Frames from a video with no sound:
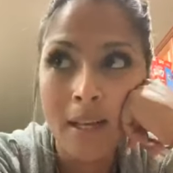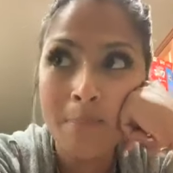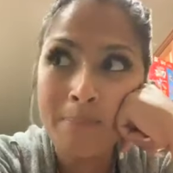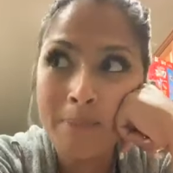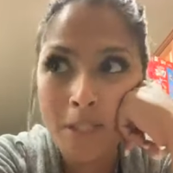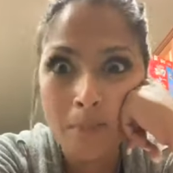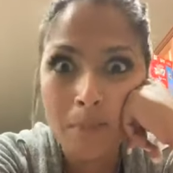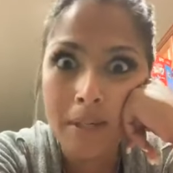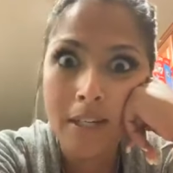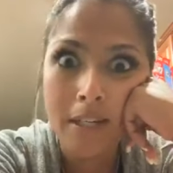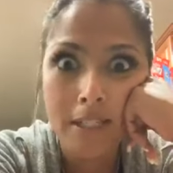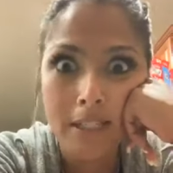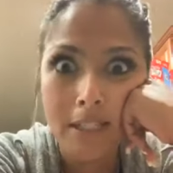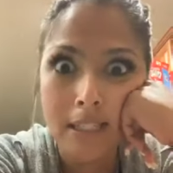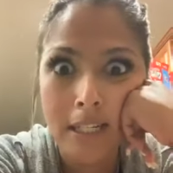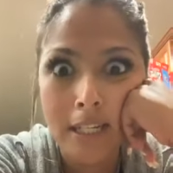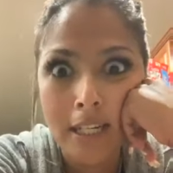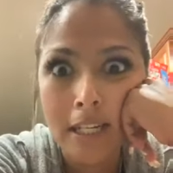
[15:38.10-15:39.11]
Must be
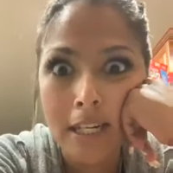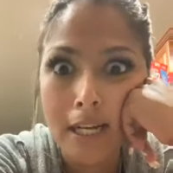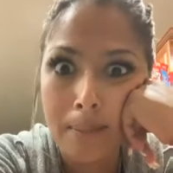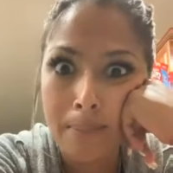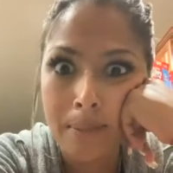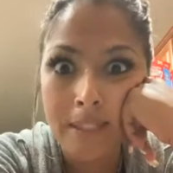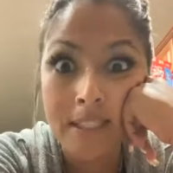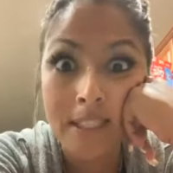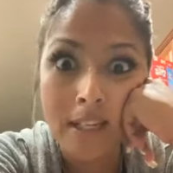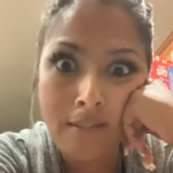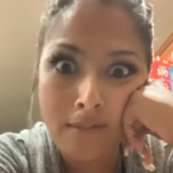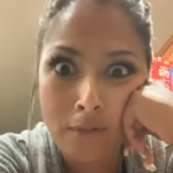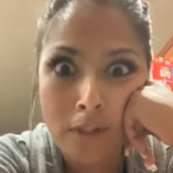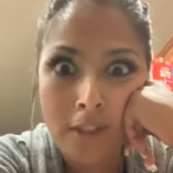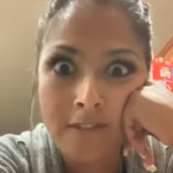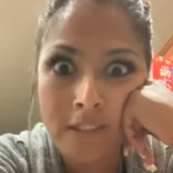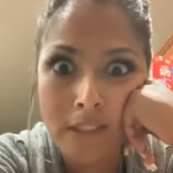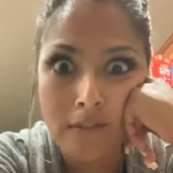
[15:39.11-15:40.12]
nice to take a nap at
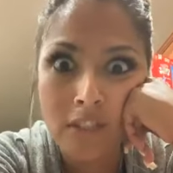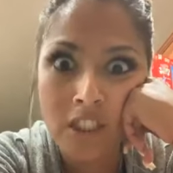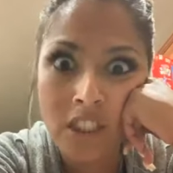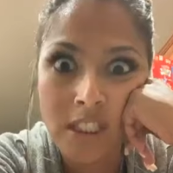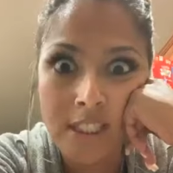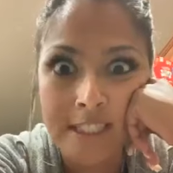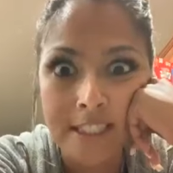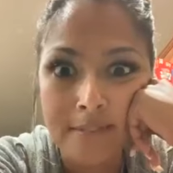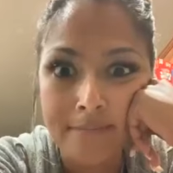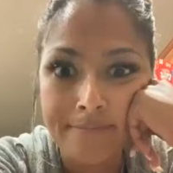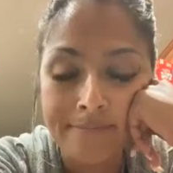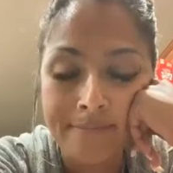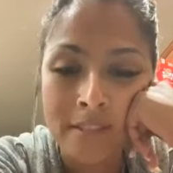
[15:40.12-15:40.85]
10:45 at night.